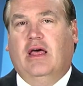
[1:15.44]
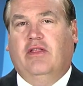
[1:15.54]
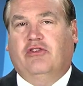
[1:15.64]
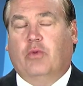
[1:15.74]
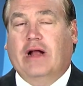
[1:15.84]

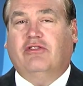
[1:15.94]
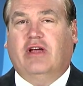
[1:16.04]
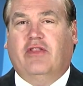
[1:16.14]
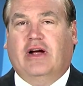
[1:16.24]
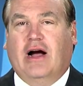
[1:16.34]
This
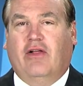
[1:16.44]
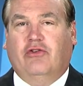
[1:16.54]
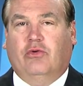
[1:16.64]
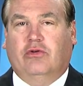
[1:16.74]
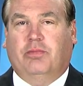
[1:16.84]
Wednesday, the
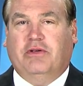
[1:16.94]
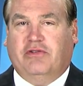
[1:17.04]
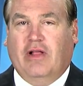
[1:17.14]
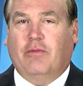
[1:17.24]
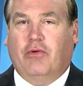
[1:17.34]
college will be
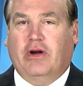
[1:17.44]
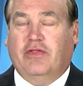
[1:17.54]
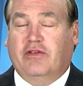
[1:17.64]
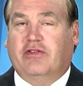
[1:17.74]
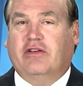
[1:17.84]

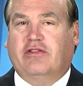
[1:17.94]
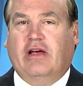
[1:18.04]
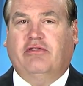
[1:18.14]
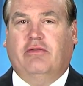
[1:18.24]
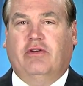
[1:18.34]
celebrating the
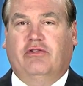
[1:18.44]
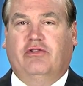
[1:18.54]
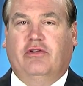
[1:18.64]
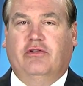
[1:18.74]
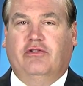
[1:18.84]
success of their
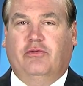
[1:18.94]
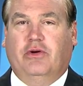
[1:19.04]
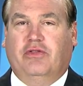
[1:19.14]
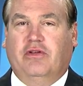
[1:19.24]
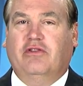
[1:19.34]
students
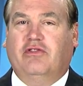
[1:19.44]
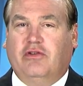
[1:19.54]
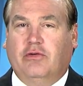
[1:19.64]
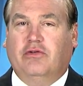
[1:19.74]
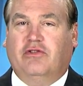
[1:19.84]
with
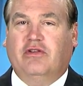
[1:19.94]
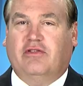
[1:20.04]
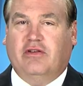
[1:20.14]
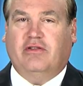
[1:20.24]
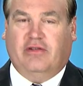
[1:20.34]
Students
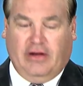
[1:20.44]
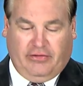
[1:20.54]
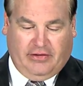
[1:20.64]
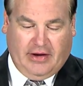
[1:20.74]
Success